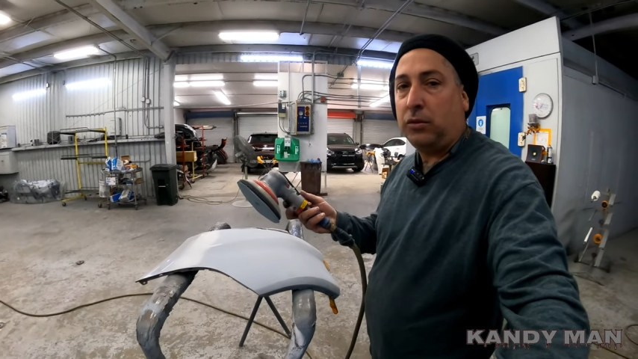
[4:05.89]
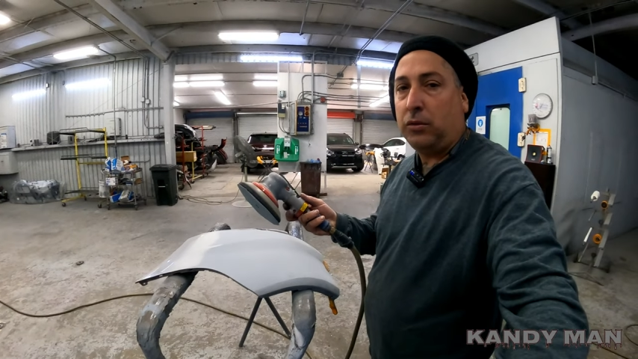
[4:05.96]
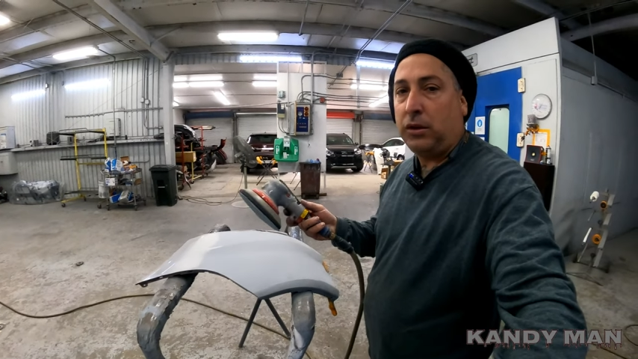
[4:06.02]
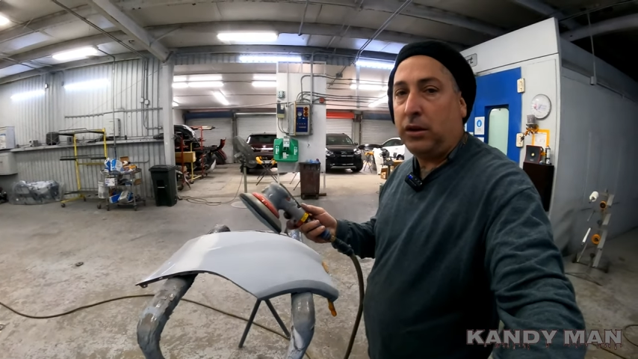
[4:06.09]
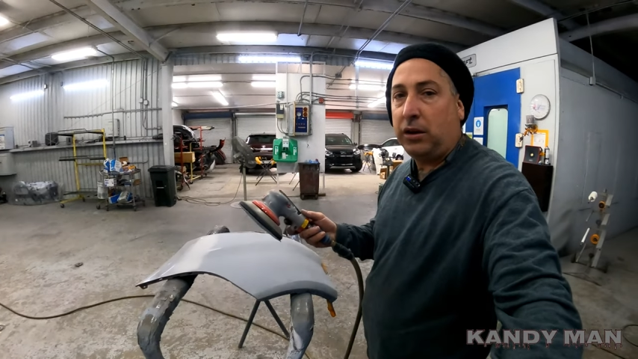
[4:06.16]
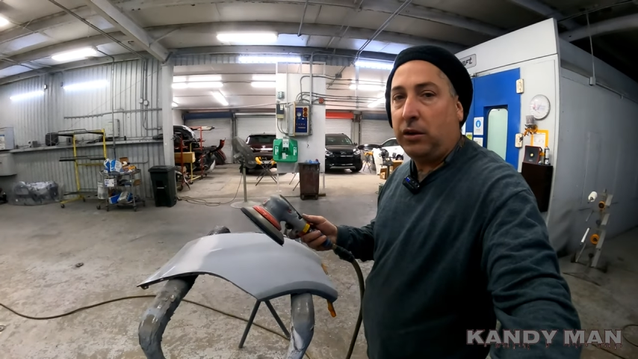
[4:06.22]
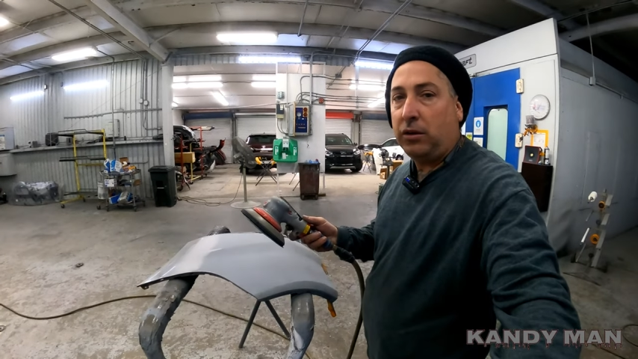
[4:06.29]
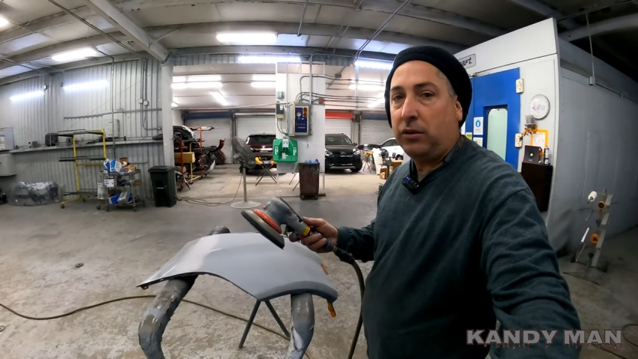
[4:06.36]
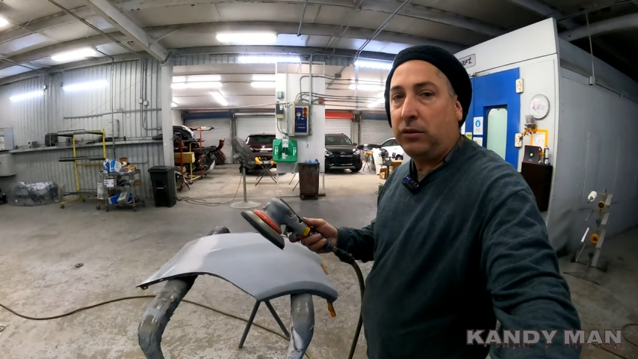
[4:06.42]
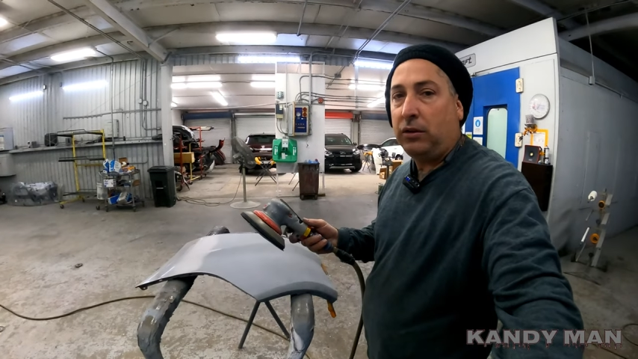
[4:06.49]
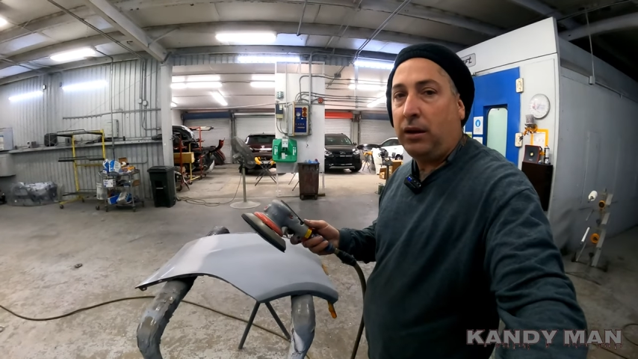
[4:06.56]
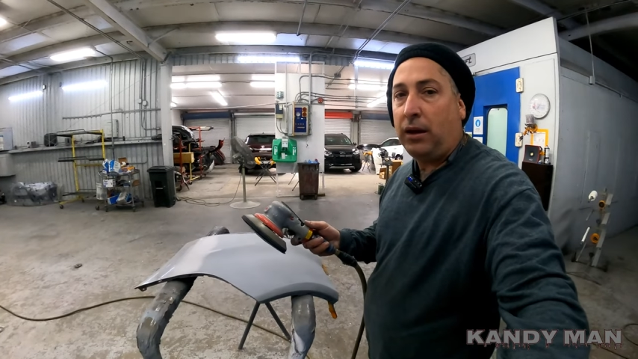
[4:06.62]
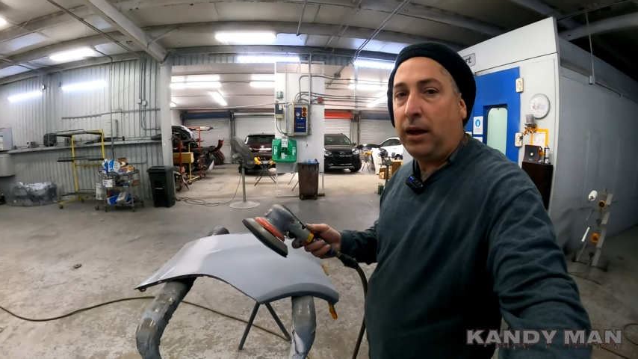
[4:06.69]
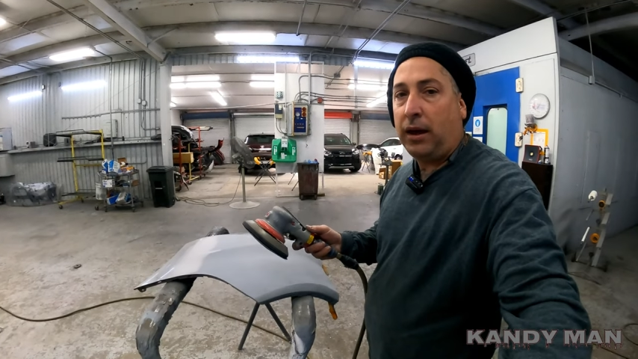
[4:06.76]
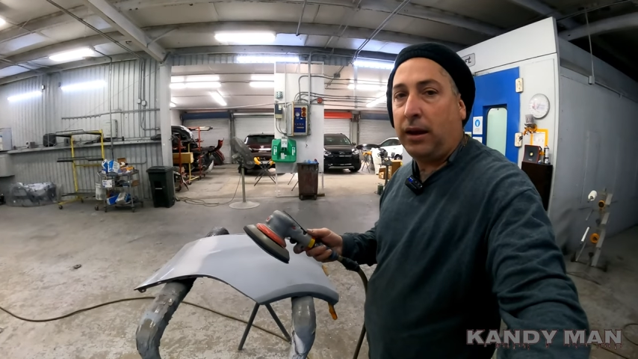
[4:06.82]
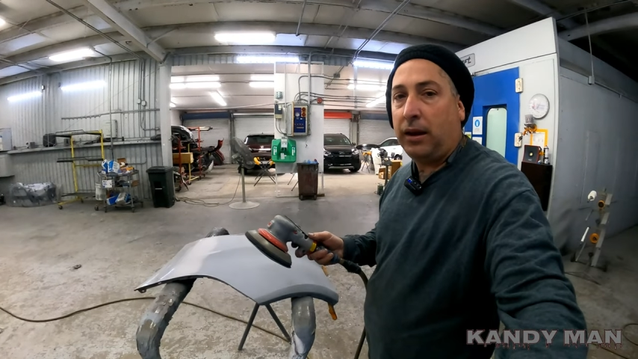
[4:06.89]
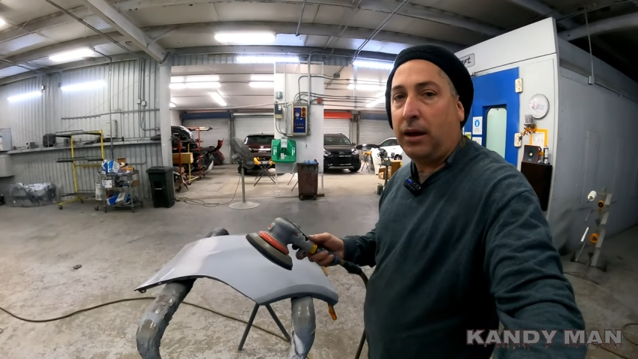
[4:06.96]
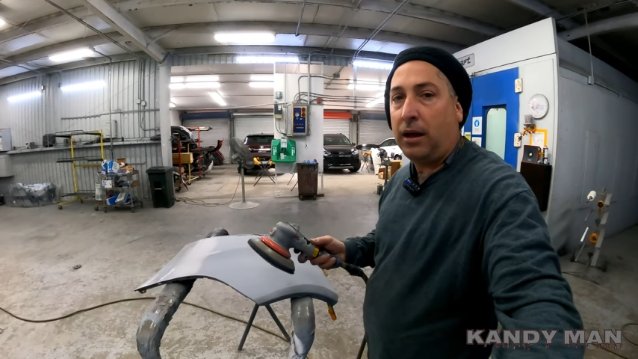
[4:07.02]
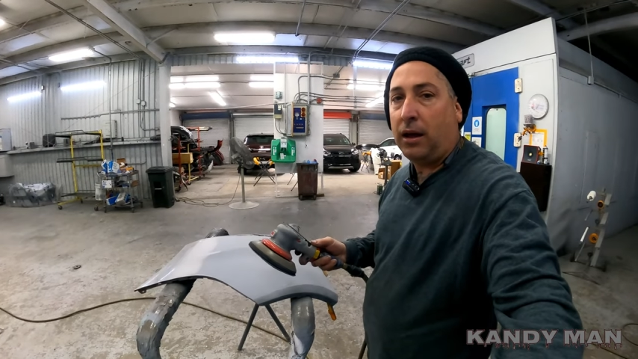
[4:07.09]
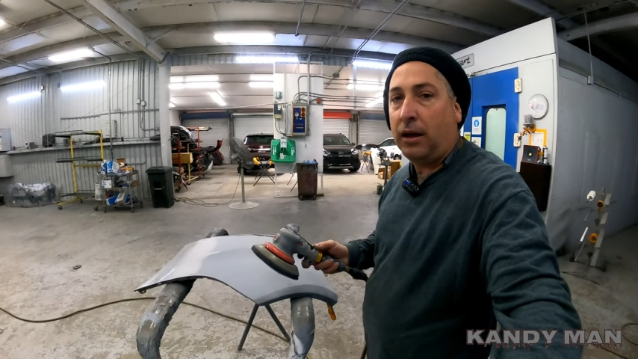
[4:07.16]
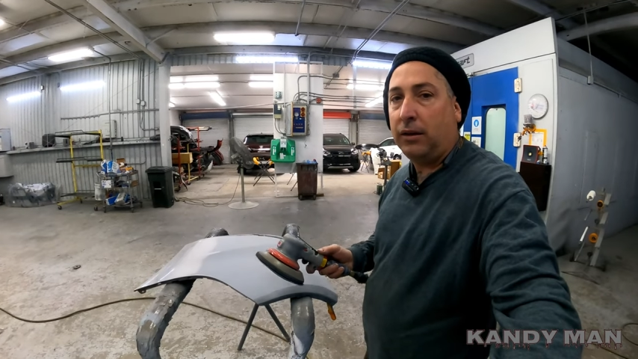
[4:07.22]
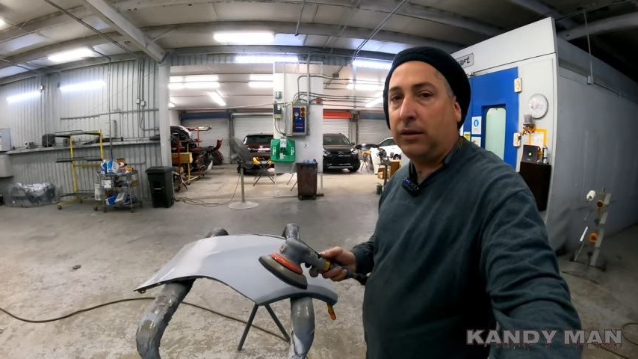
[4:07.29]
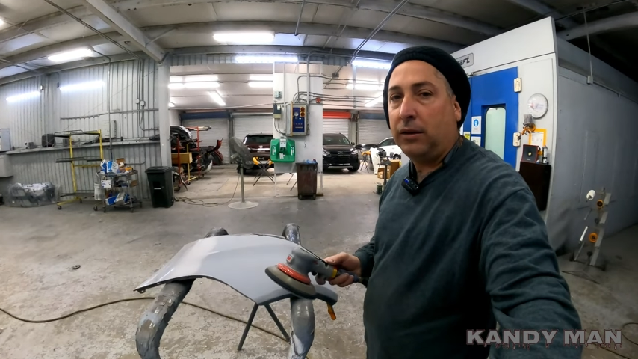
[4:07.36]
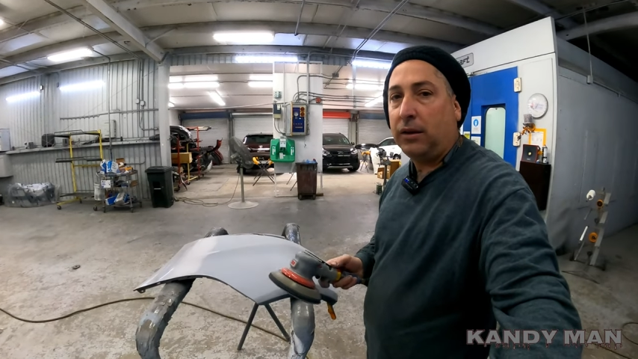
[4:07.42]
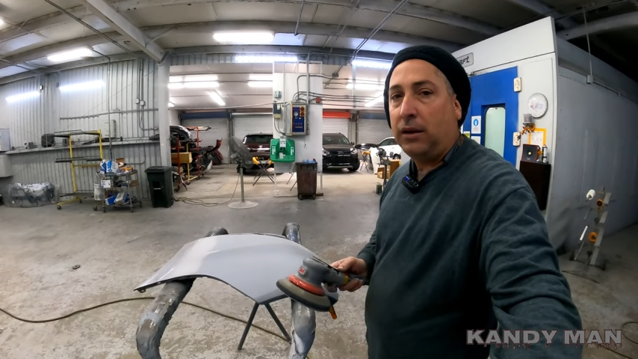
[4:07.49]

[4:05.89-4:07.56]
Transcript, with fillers: through the years and uh,